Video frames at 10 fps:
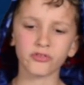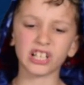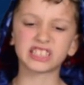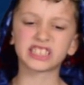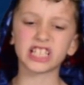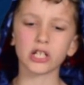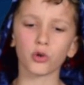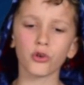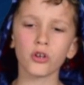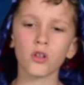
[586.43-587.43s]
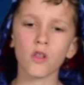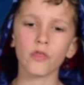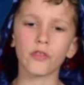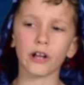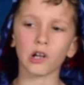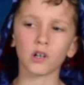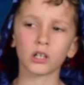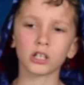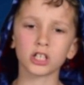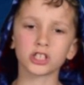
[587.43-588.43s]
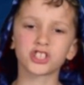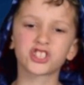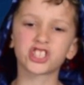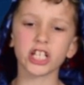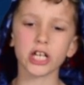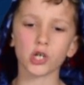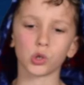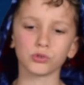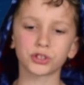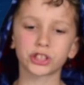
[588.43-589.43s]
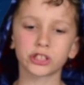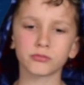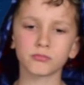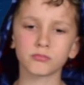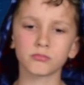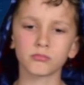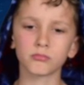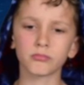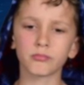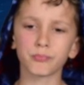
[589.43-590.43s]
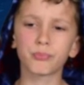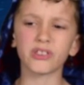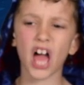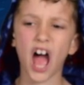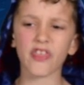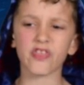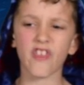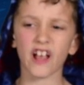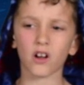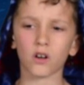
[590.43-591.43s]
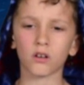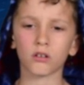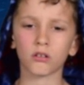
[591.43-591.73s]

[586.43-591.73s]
They stealed their shields, but not their